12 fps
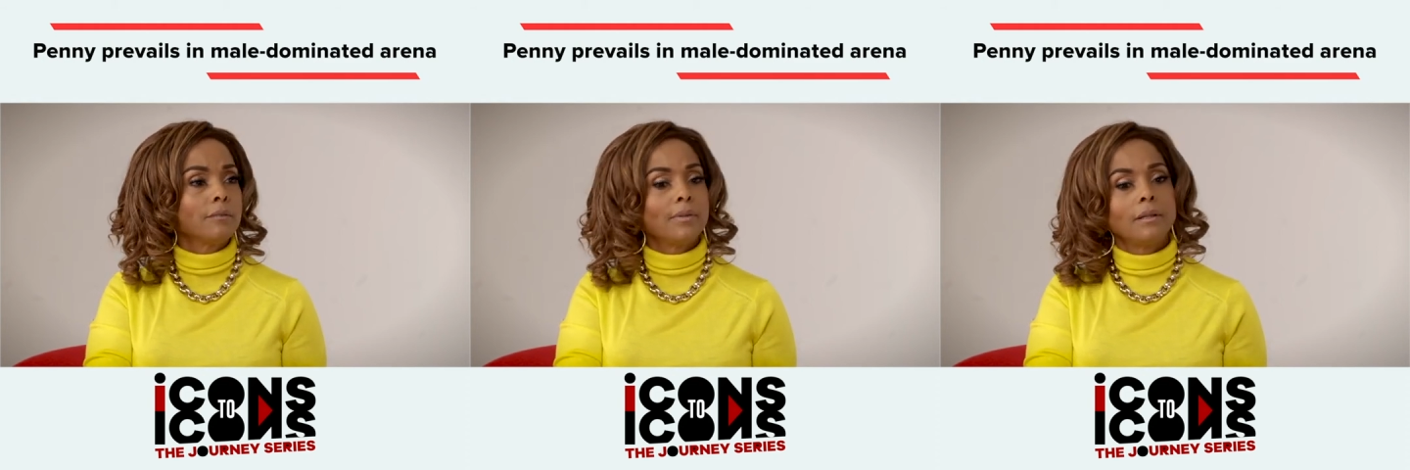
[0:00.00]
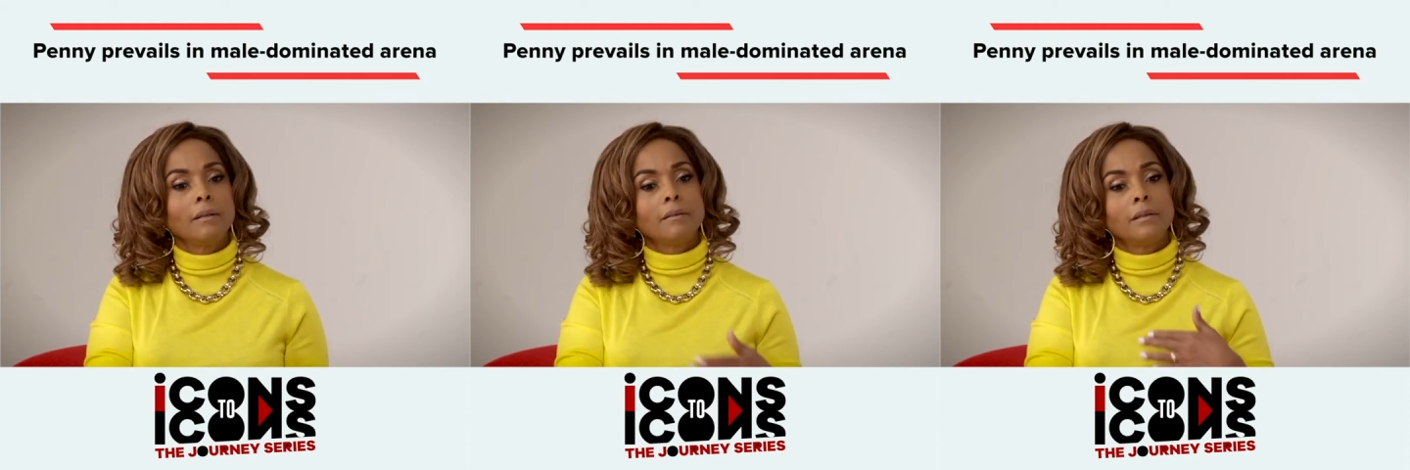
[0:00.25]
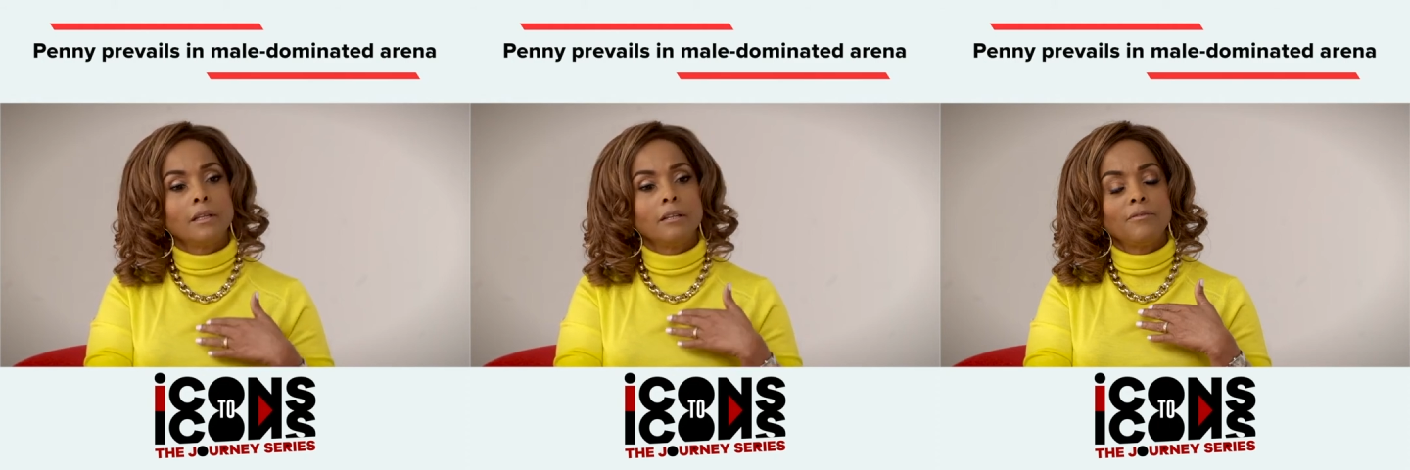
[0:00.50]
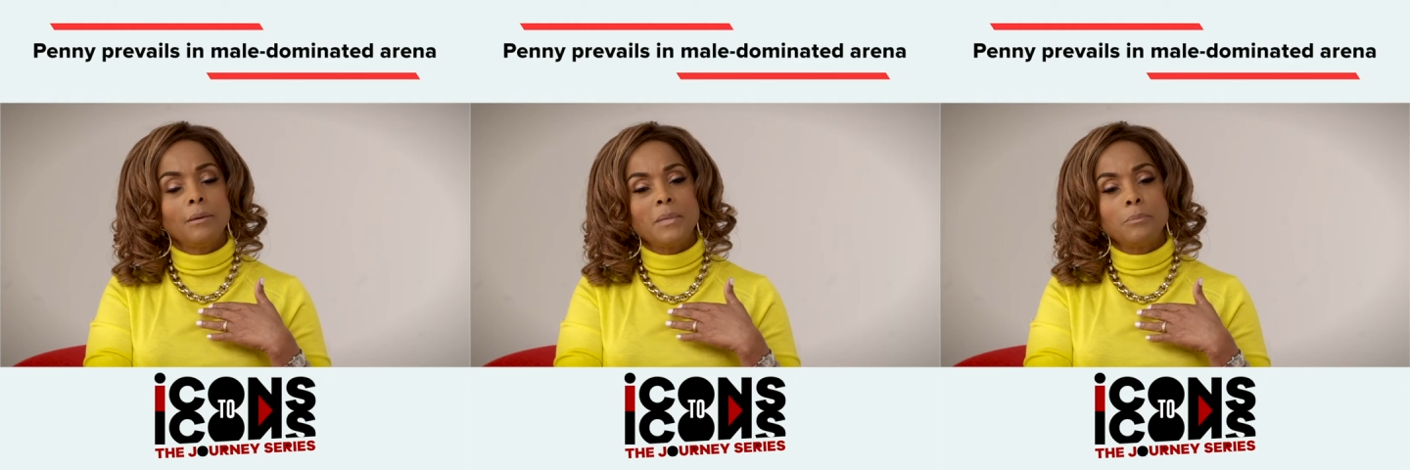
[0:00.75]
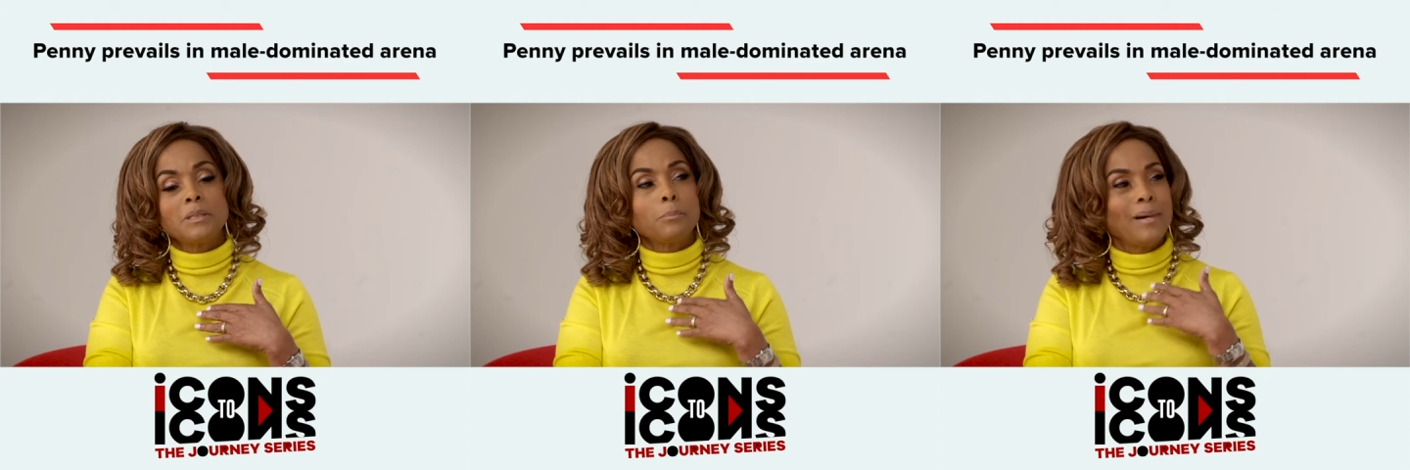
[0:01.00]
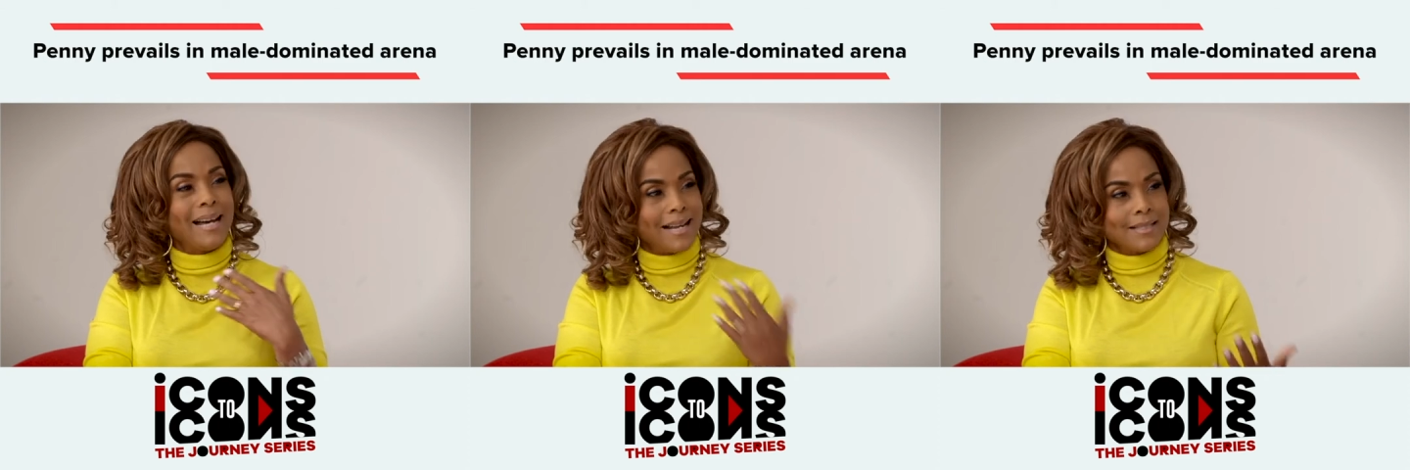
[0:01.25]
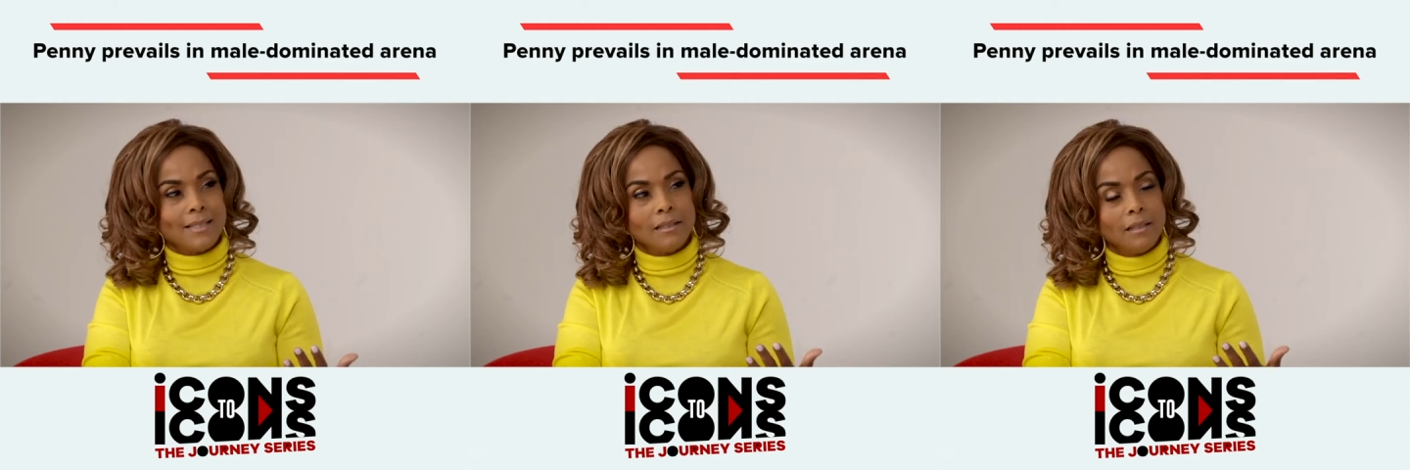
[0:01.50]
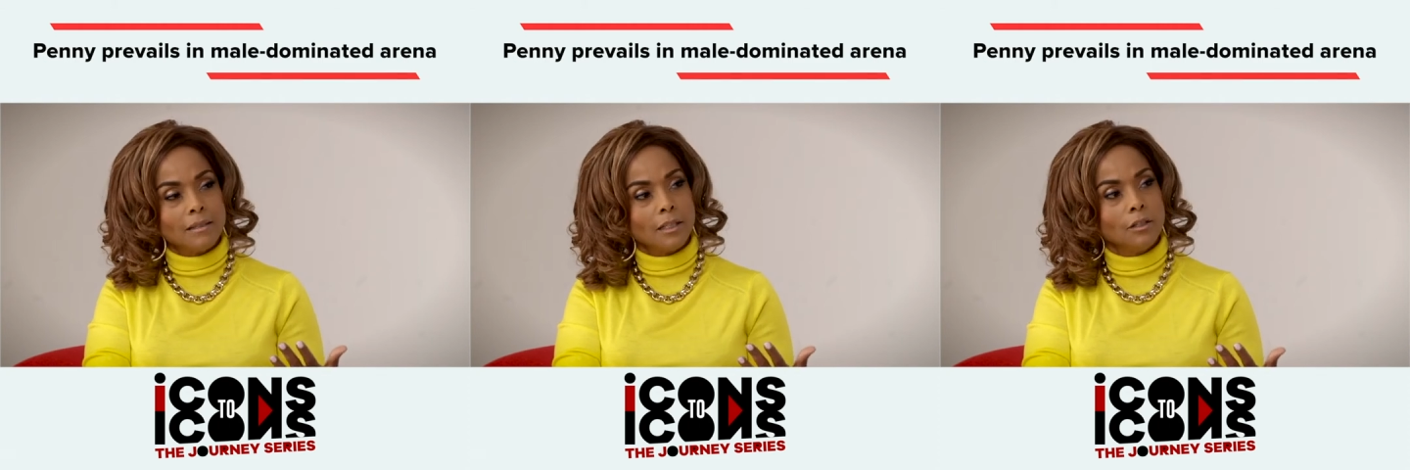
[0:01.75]
And if anything, if I'm able to pass
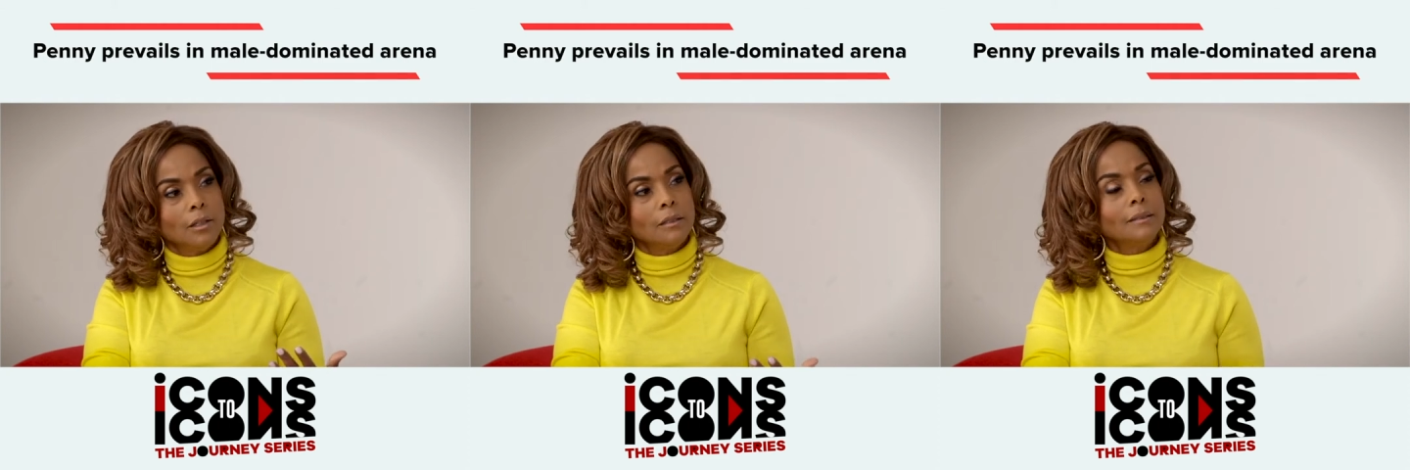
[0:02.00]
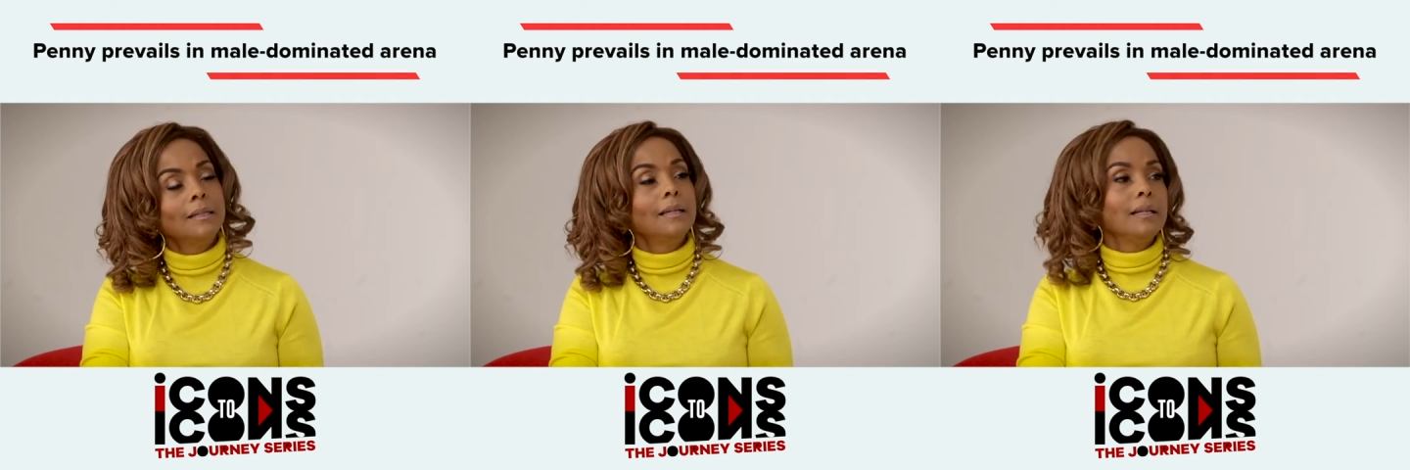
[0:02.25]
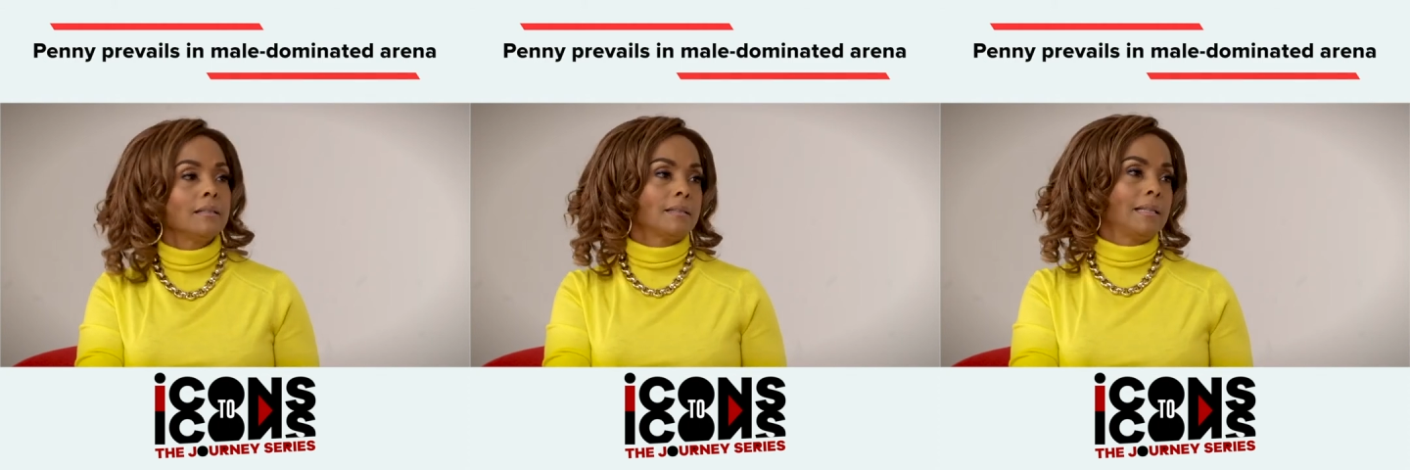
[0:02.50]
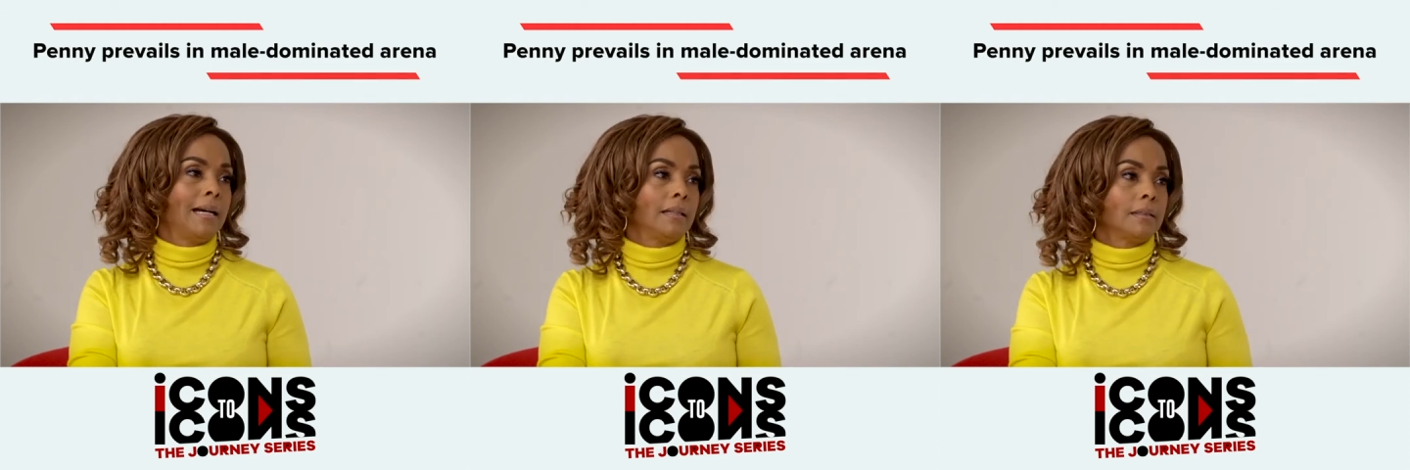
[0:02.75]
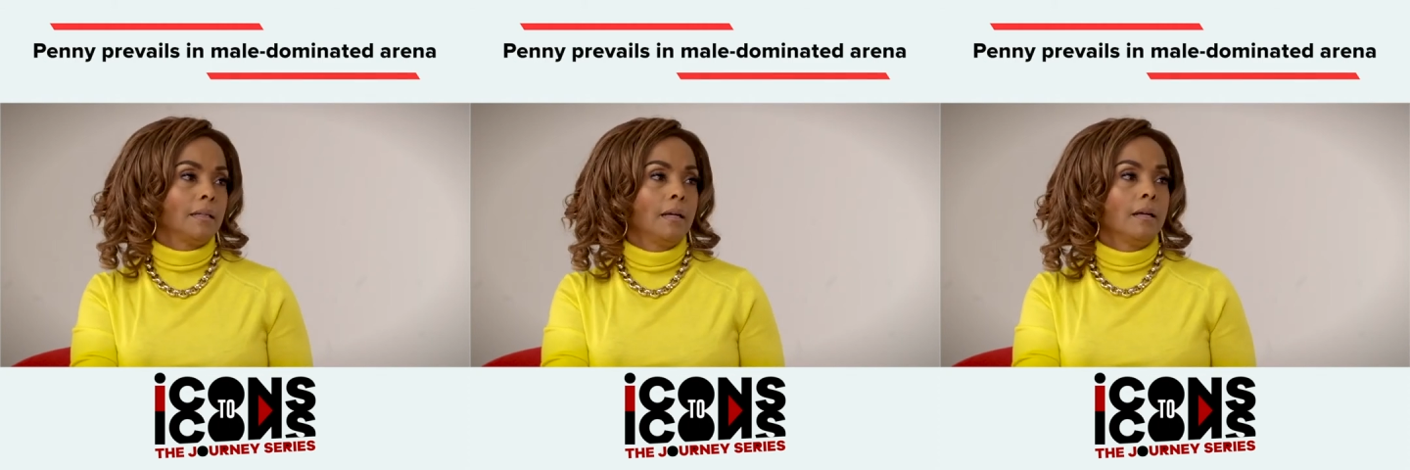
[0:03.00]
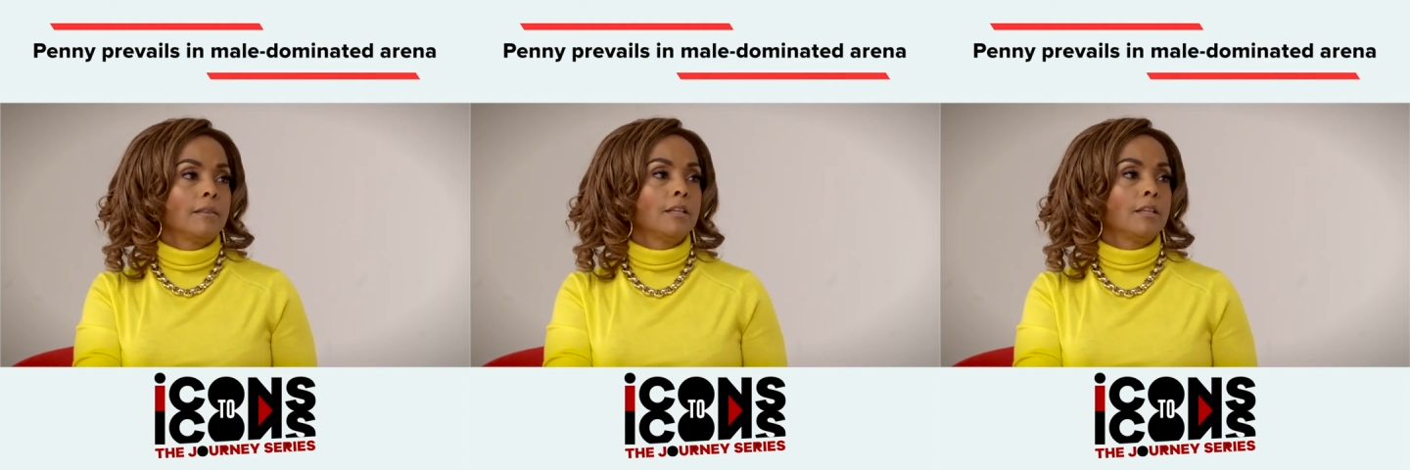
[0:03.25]
anything on, mm -hmm. it's that.